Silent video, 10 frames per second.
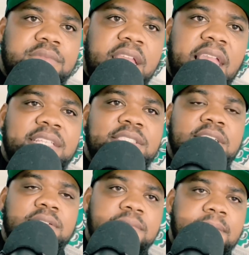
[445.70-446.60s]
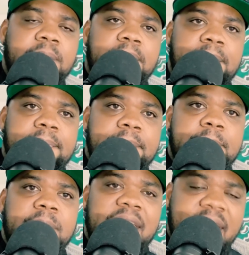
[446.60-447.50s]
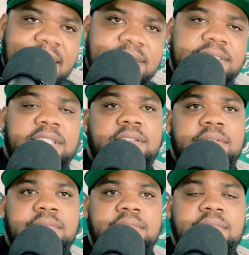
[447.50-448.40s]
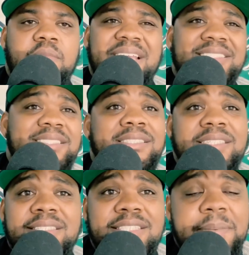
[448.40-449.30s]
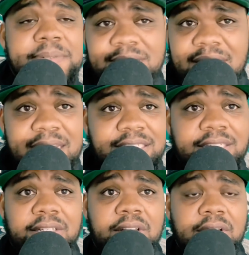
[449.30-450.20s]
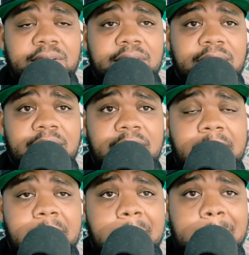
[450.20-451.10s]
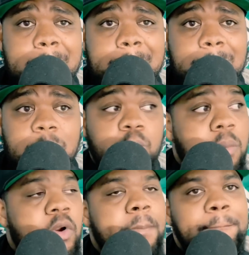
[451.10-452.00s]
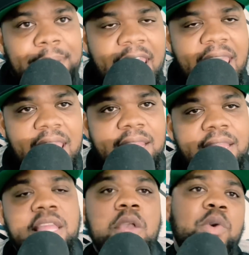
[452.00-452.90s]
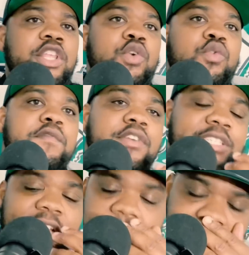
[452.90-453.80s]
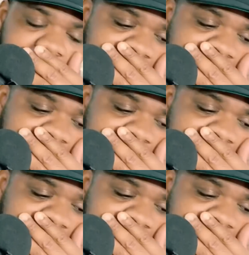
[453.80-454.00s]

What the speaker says: Easy. We had 6 interceptions last year, y'all. We were bad. And what universe, think about it